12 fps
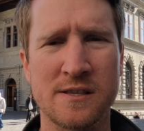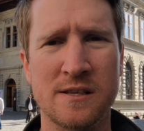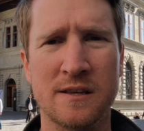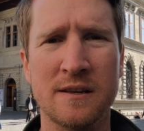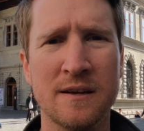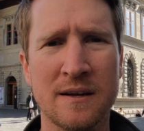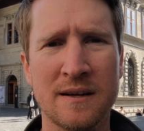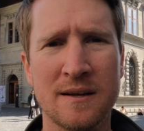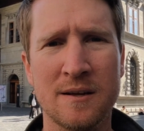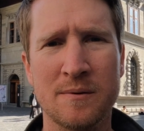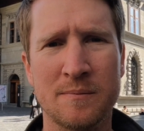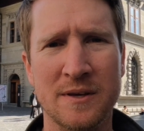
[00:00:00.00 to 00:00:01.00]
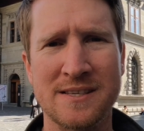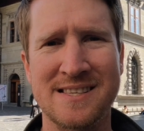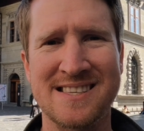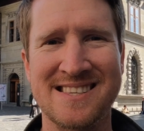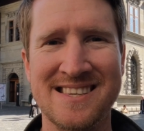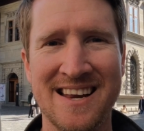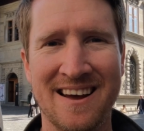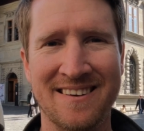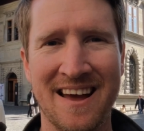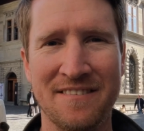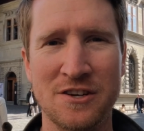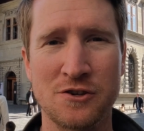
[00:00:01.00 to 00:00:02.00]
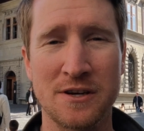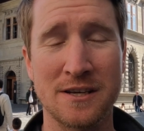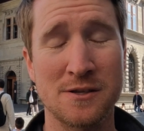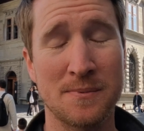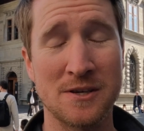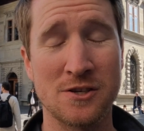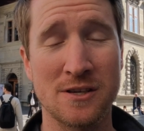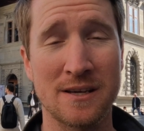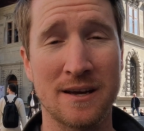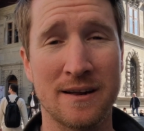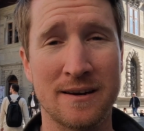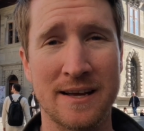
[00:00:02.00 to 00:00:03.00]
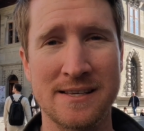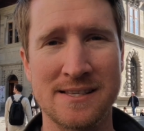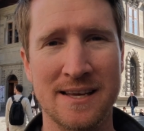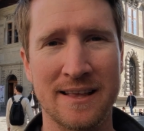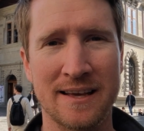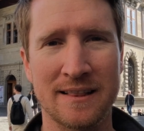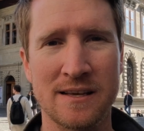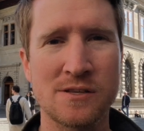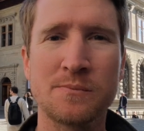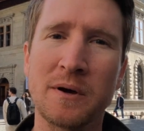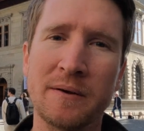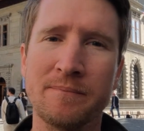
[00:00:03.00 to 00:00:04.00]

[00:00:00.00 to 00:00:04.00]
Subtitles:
and places to sit out and have a drink, especially on a nice day like this, but